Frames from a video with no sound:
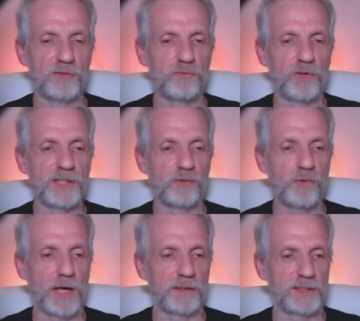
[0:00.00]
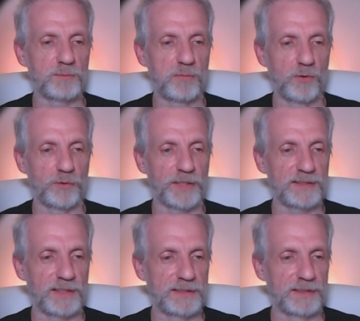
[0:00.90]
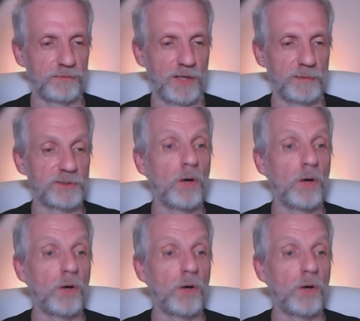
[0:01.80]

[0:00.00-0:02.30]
running around, exploring exciting environments.